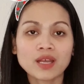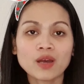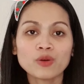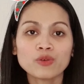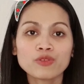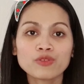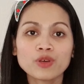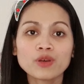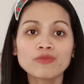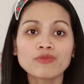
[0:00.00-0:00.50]

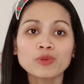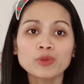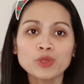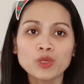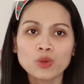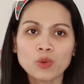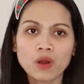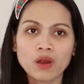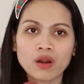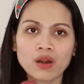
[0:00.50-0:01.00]
thoughtful
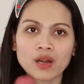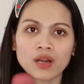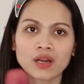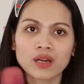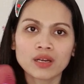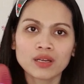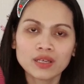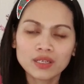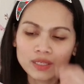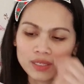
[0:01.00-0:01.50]
you are.
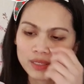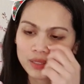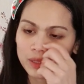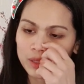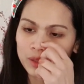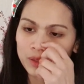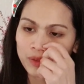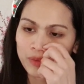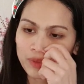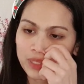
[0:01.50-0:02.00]

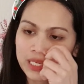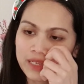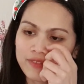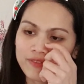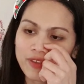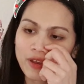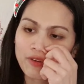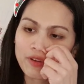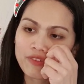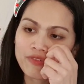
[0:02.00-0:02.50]
You're really
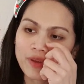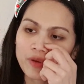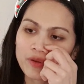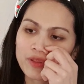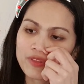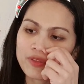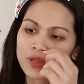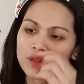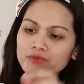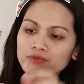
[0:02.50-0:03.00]
very
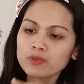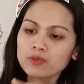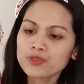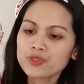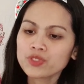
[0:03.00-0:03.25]
thoughtful.